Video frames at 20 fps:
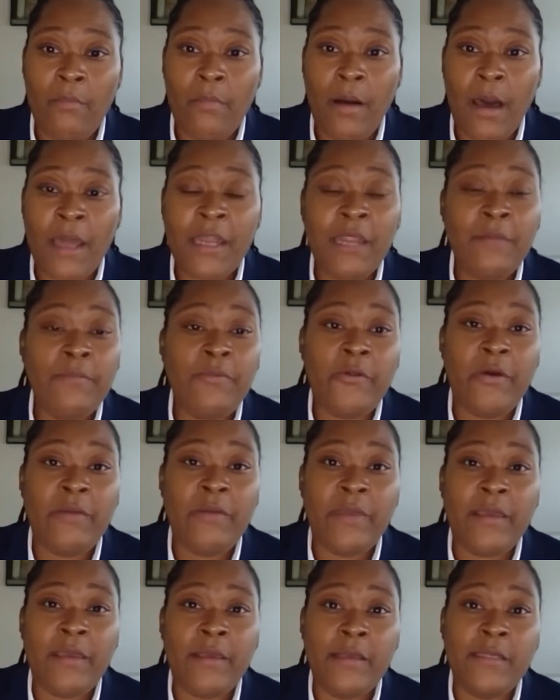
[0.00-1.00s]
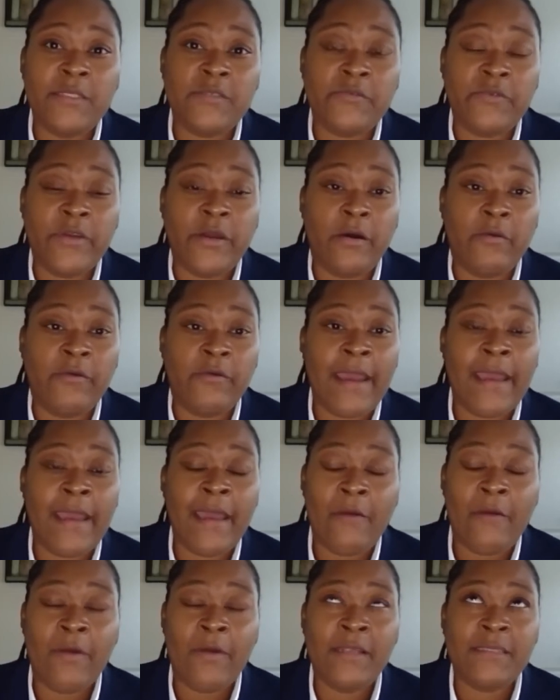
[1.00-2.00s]
Unemployment is real, right?
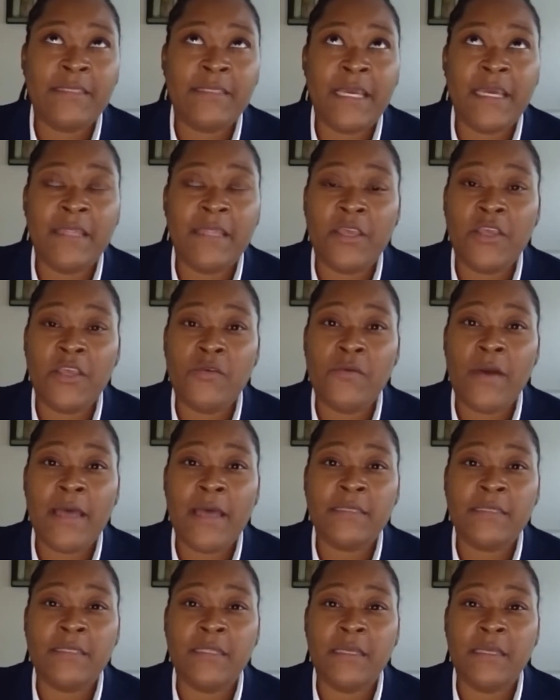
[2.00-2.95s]
I want to say in the US,